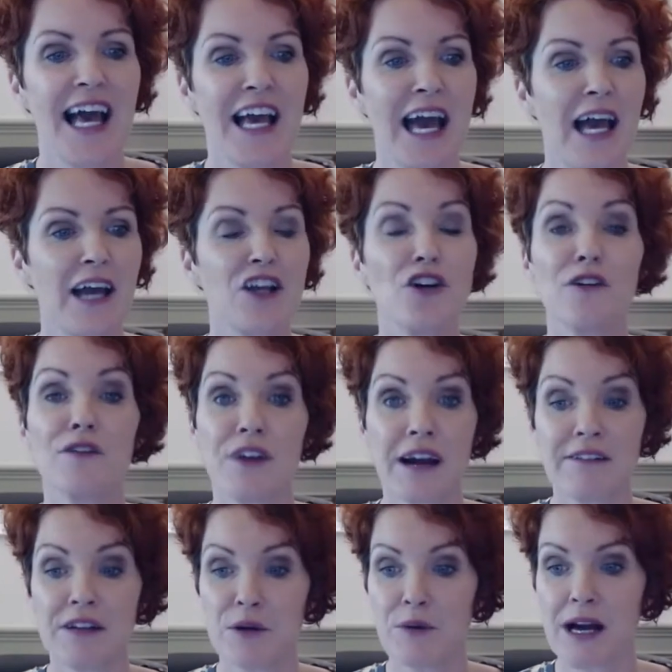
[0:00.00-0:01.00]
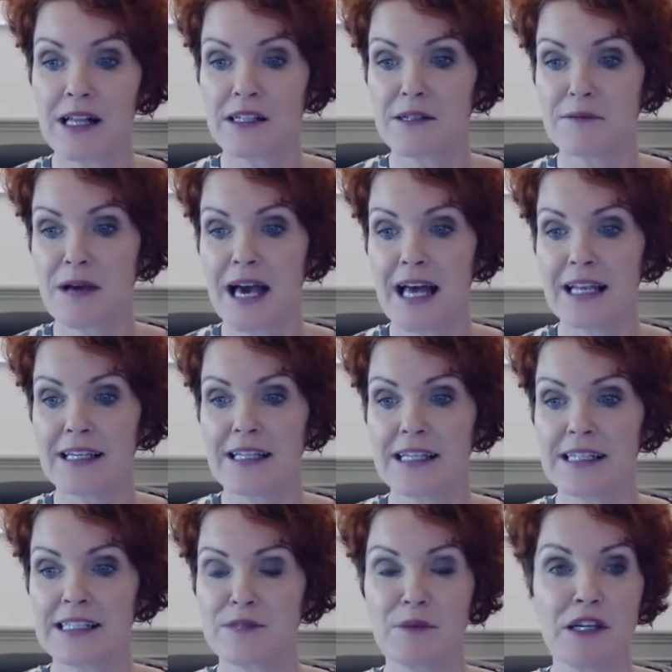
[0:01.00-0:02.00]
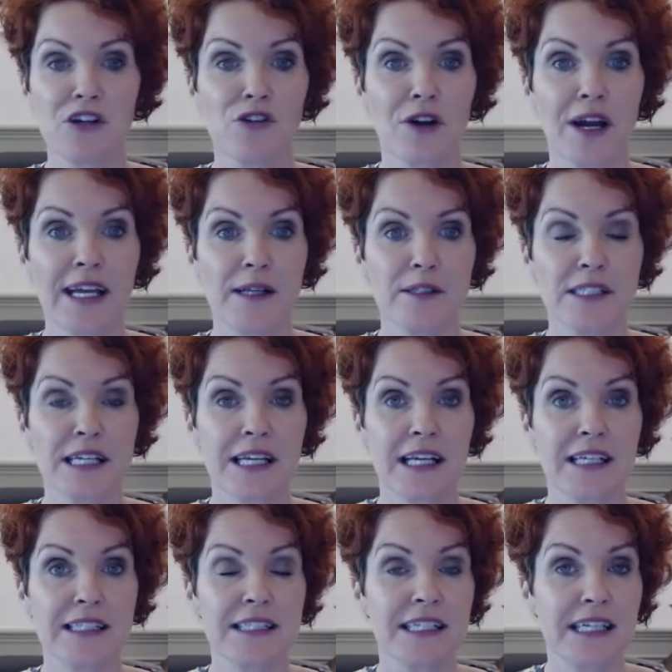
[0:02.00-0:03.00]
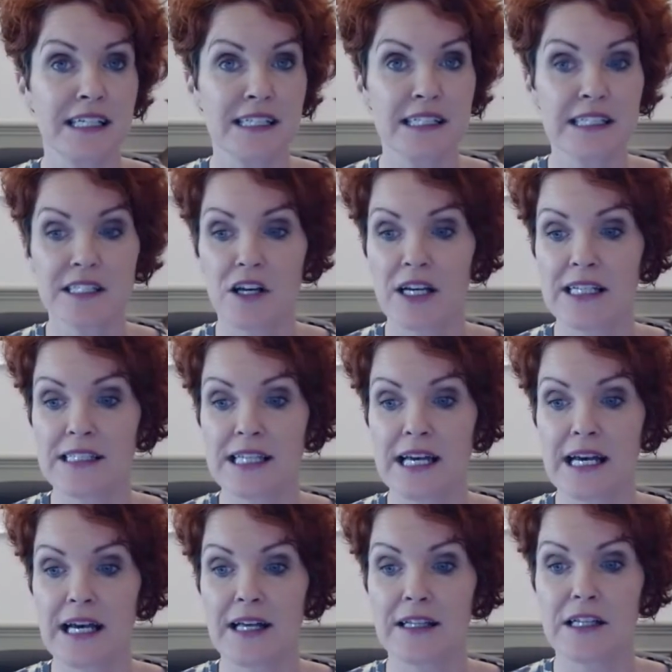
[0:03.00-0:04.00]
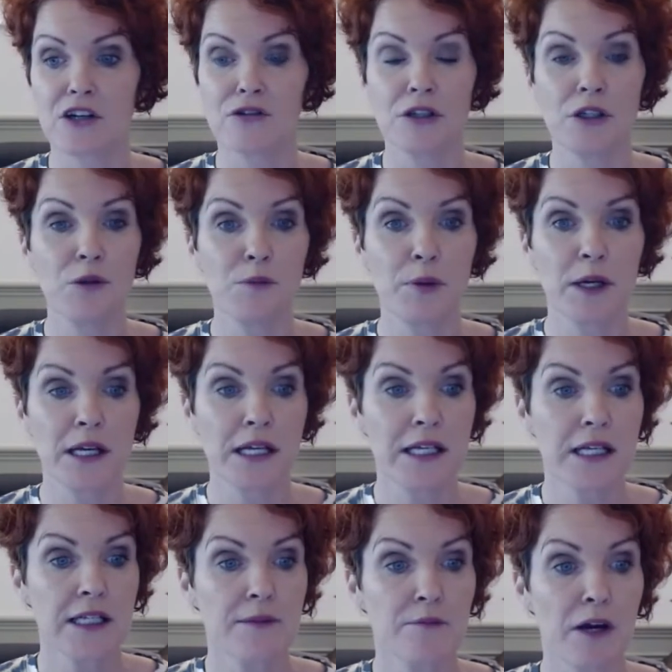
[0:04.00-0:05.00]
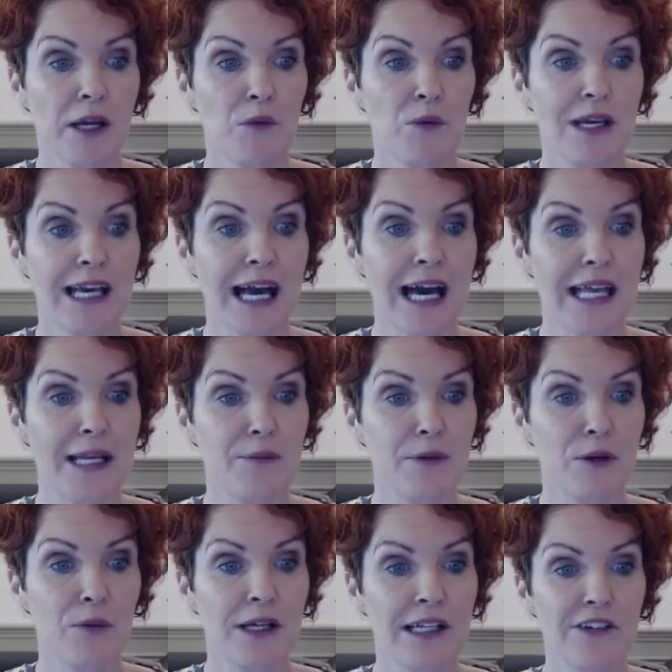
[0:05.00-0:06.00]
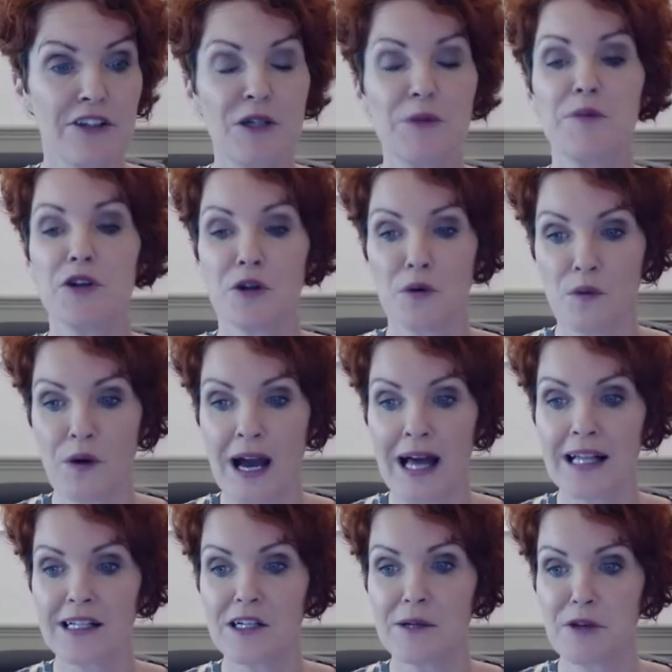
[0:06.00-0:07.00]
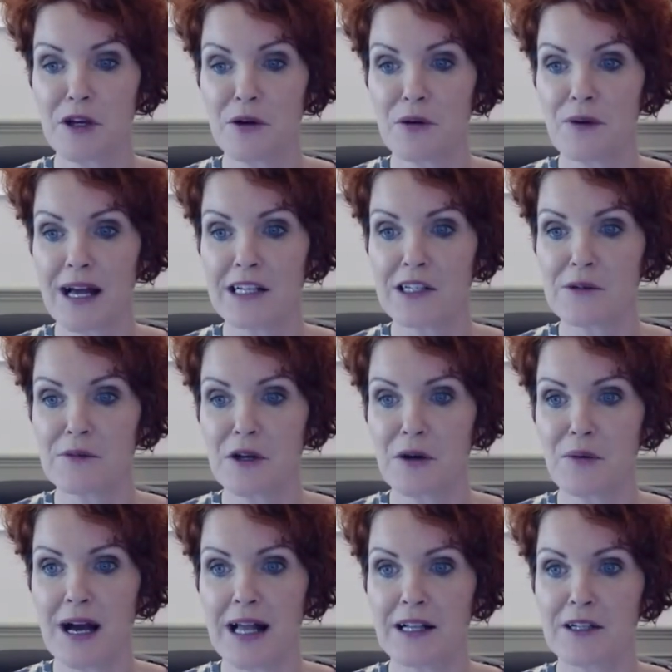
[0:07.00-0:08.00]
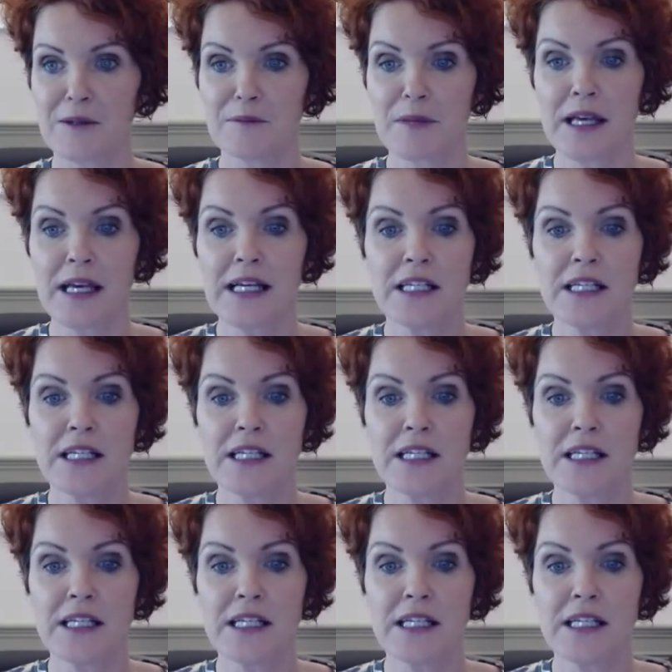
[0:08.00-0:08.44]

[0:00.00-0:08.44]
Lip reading: You're very welcome, Helen, and it's been great to see you inside the group, my We Can and We Will group. You're welcome, you're welcome, you're welcome.